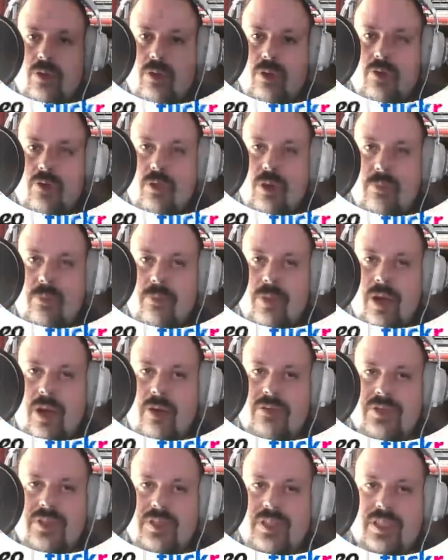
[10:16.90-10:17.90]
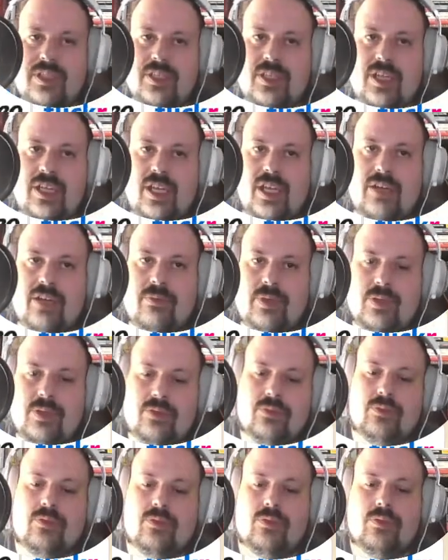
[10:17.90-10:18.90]
to our browser and we
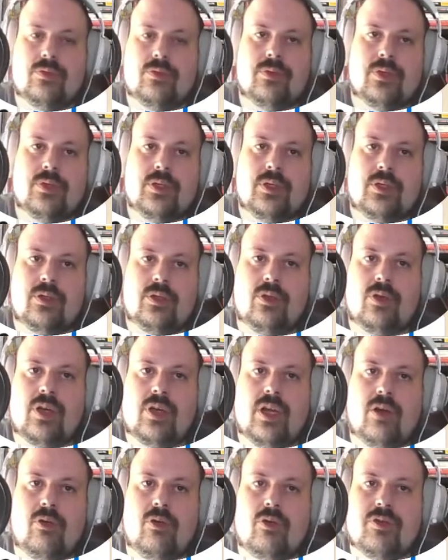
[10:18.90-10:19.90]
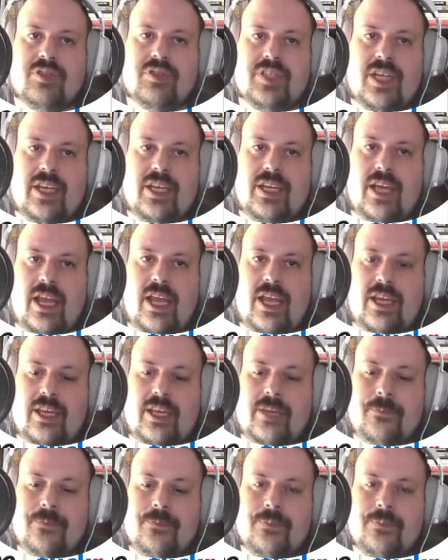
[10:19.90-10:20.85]
do localhost 880,